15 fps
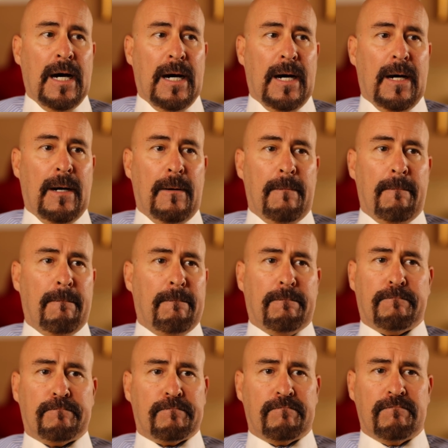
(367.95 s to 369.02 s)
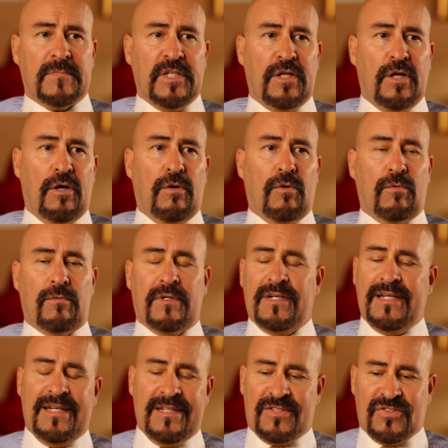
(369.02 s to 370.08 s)
Um, you know,
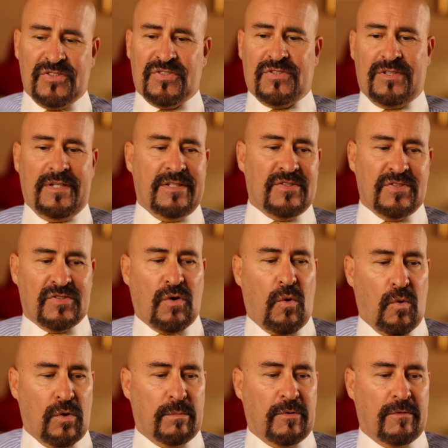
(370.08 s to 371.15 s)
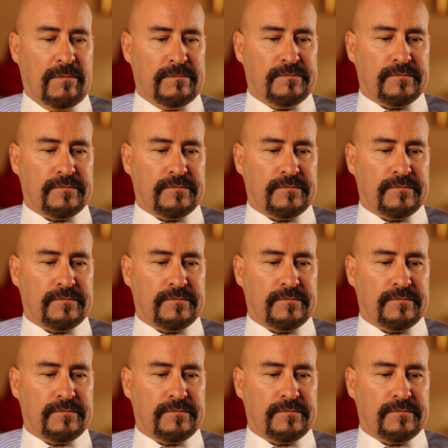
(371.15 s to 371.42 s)
it, it's just it's just horrible.